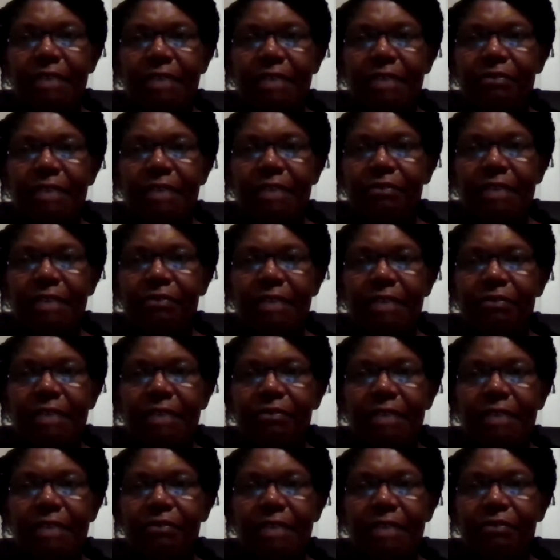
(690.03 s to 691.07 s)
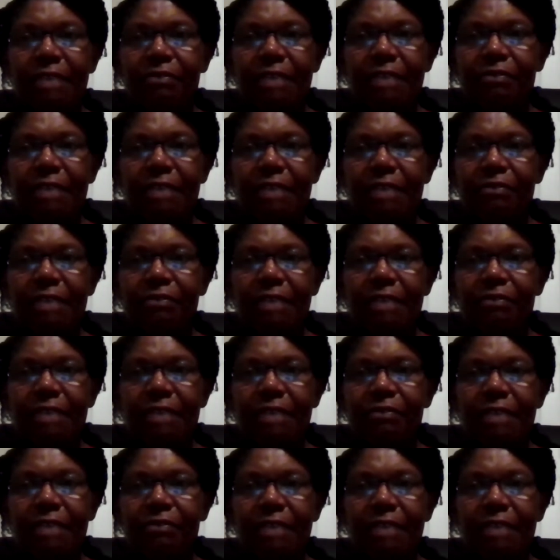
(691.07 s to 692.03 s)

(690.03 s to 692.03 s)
Of course, and